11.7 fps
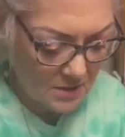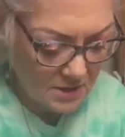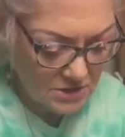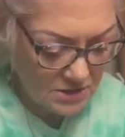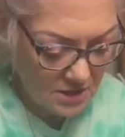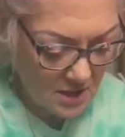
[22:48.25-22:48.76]

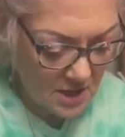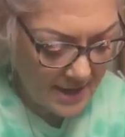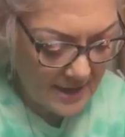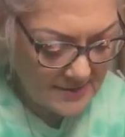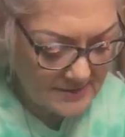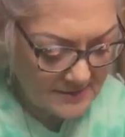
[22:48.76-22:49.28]
crushed
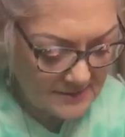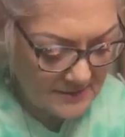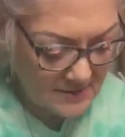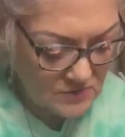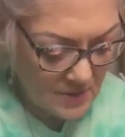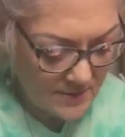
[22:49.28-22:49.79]
glass.
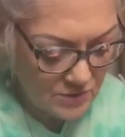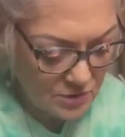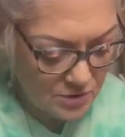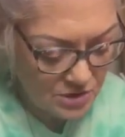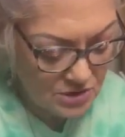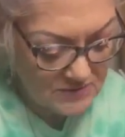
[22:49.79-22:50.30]
That's why I'm
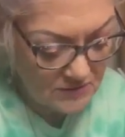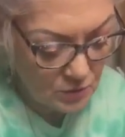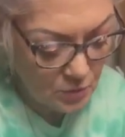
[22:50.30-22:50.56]
doing it just